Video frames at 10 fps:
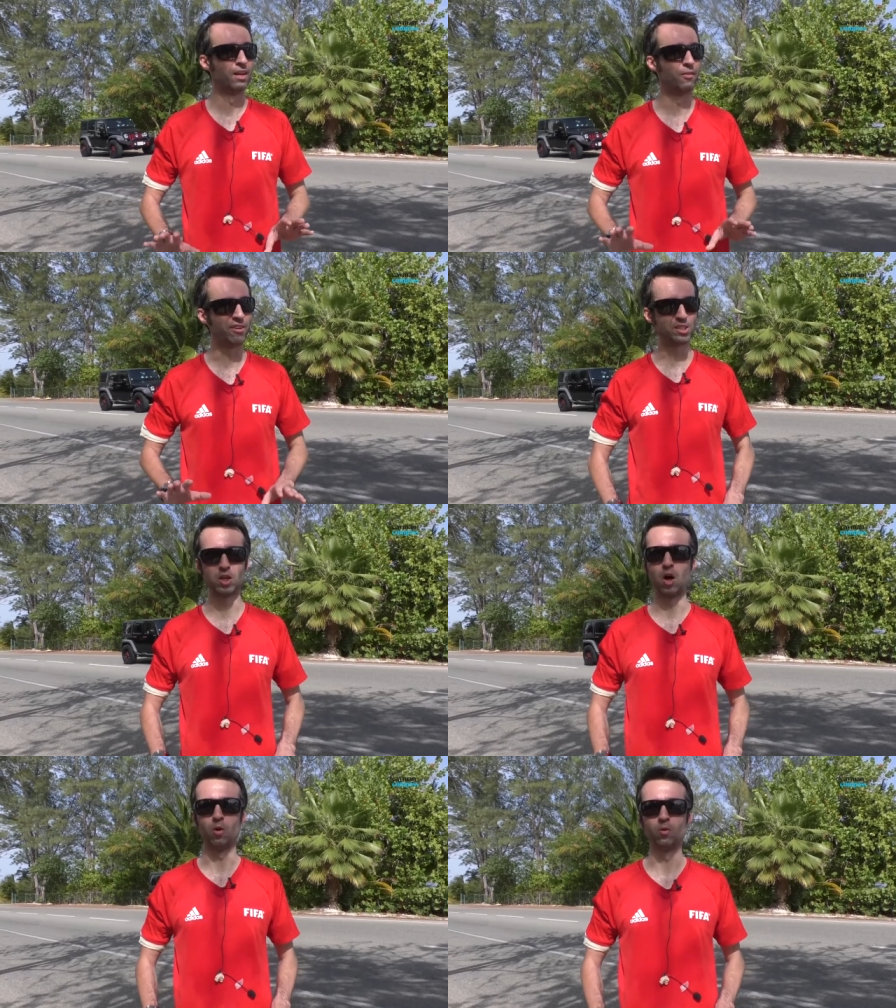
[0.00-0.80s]
very
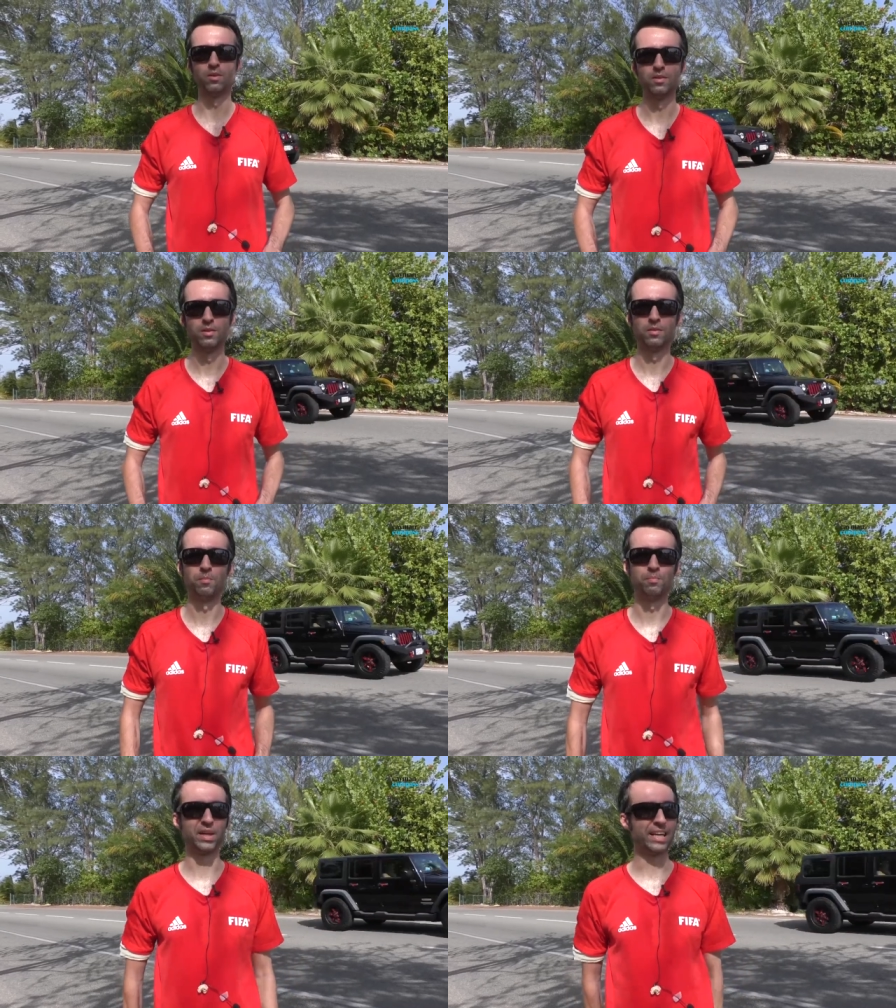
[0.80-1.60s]
slow,
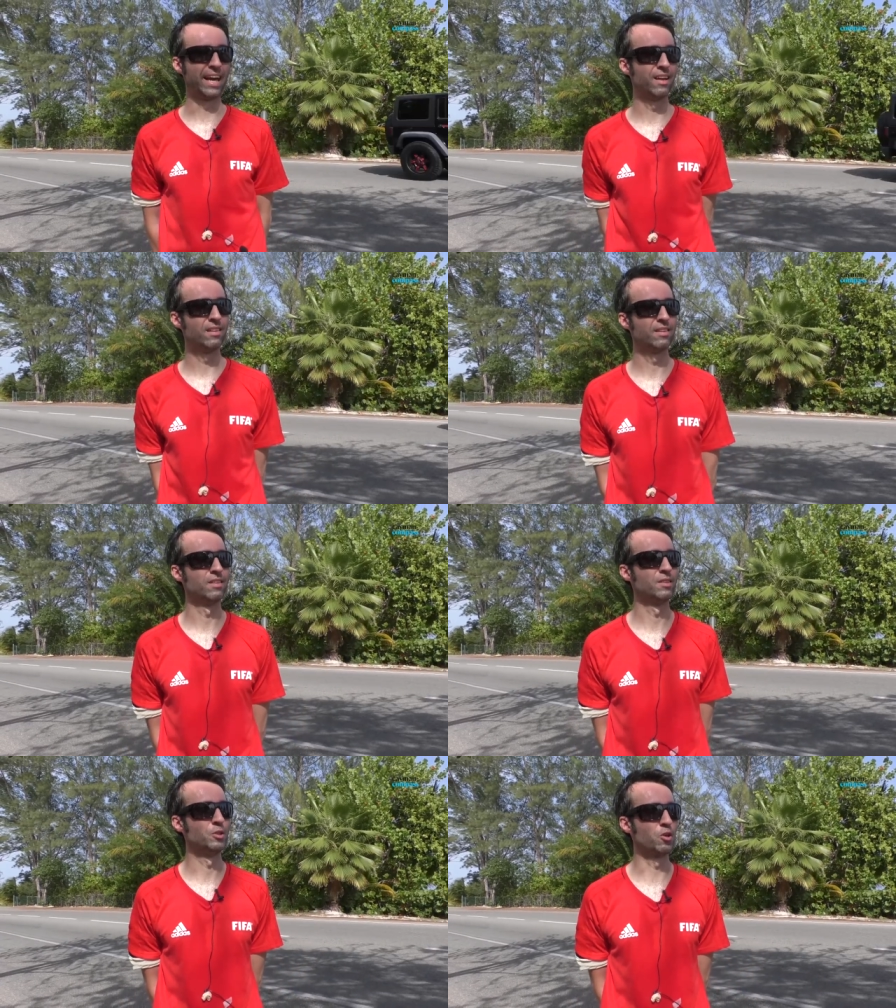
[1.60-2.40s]
but yet
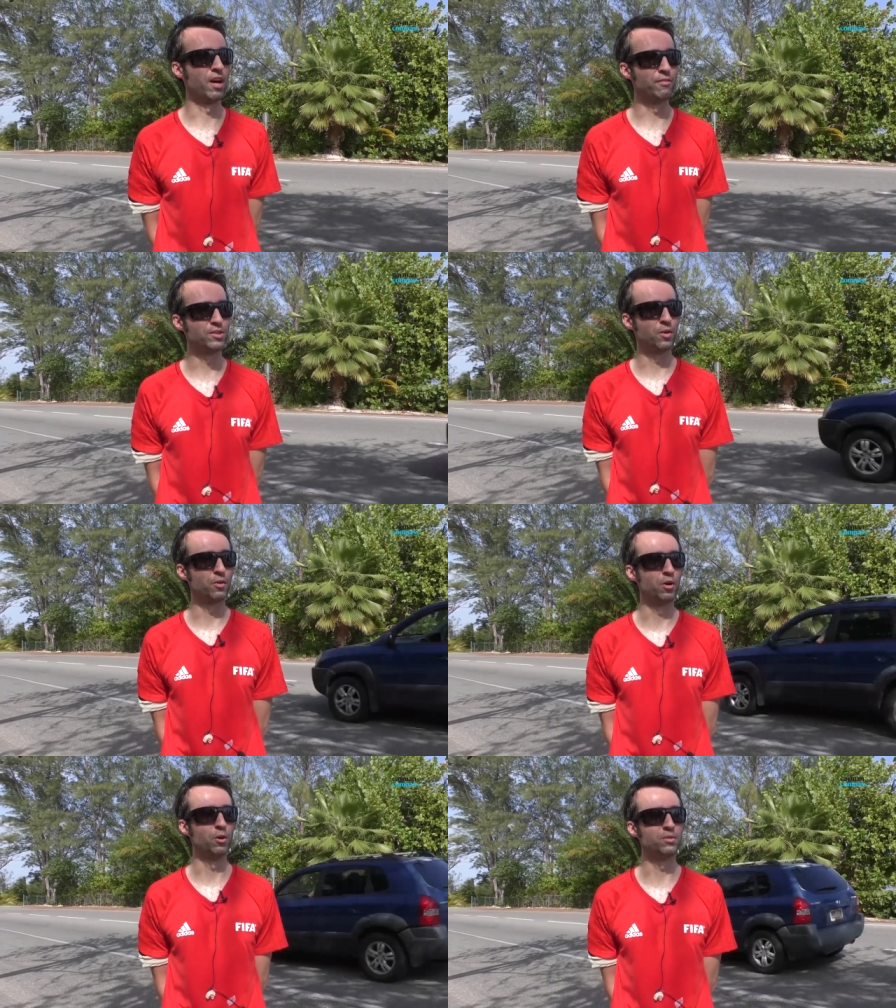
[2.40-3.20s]
drivers on
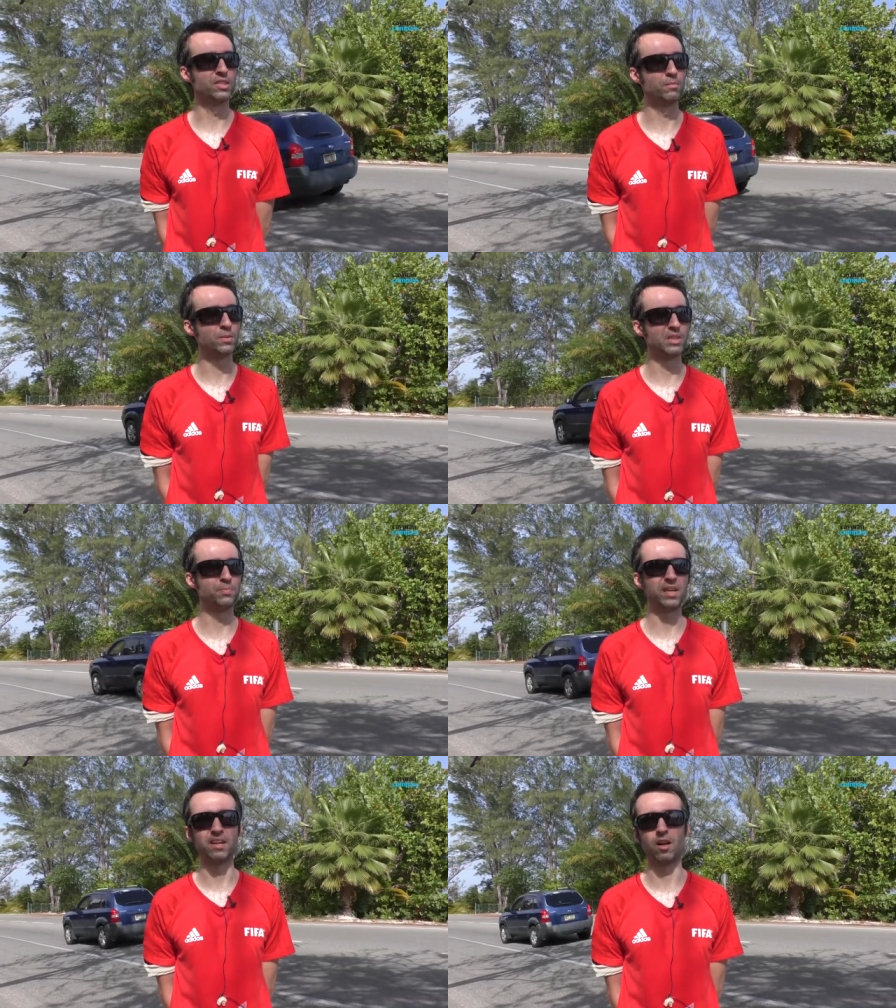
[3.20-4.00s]
the road seem to be
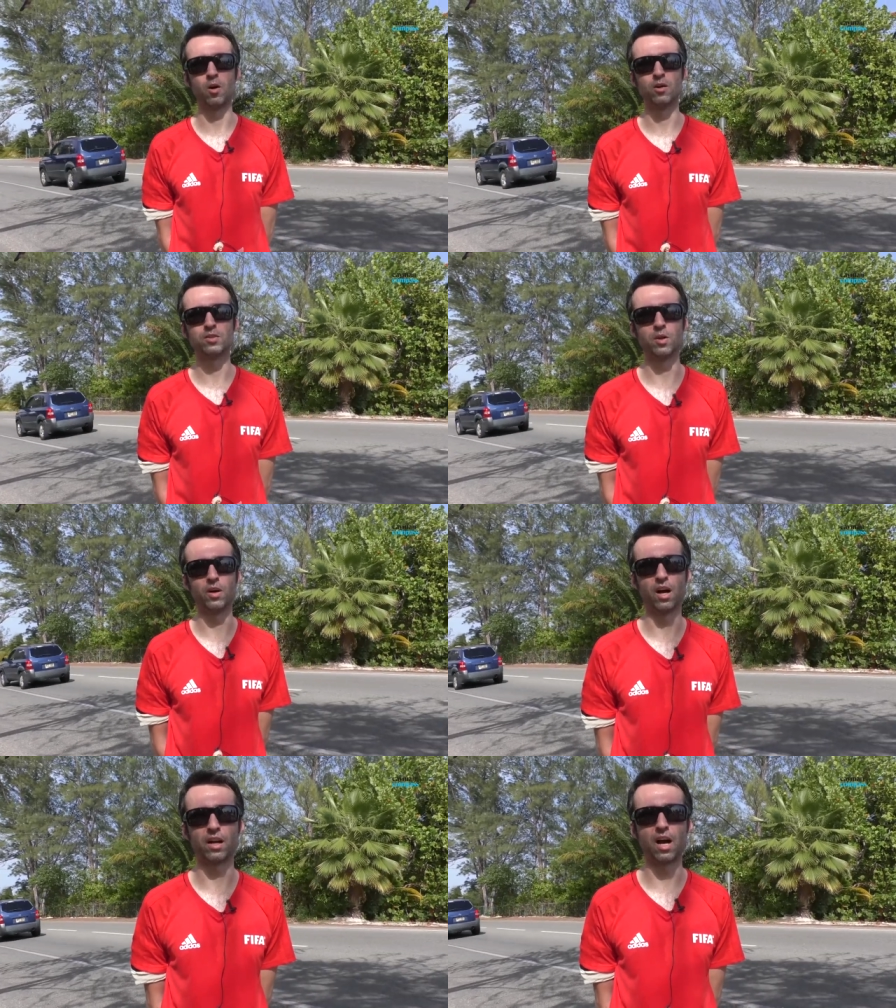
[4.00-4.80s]
speeding a lot, so
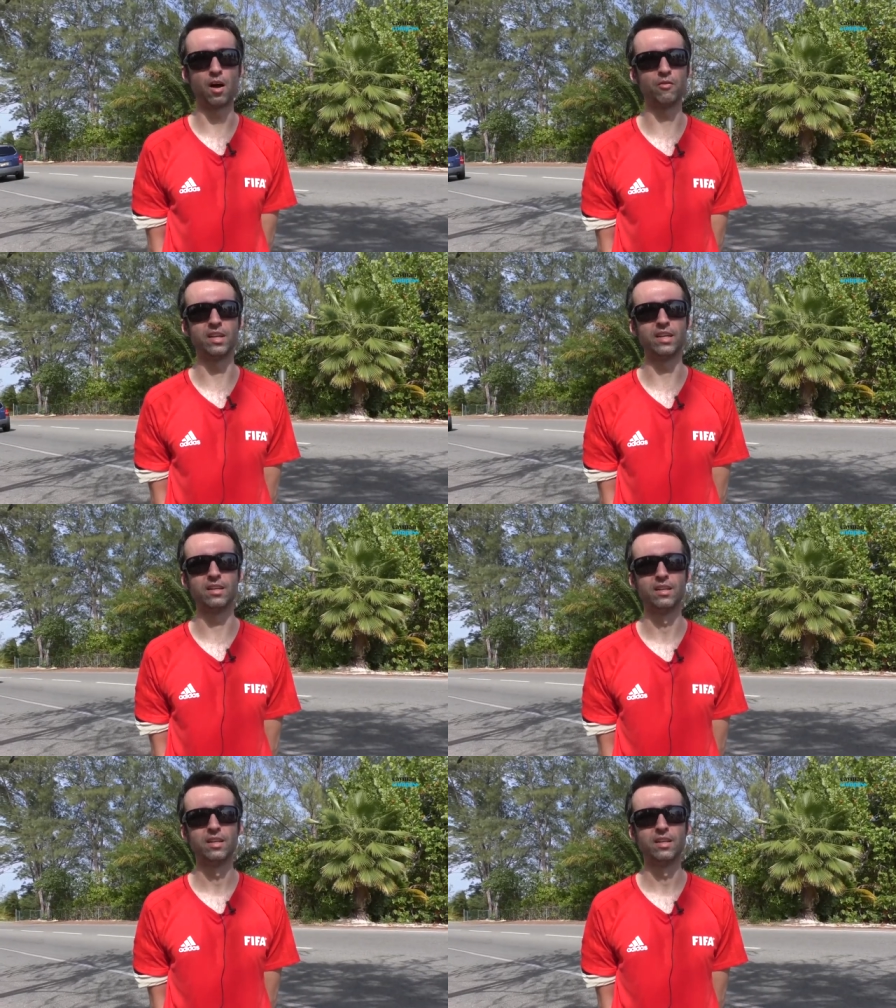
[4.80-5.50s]
I can't really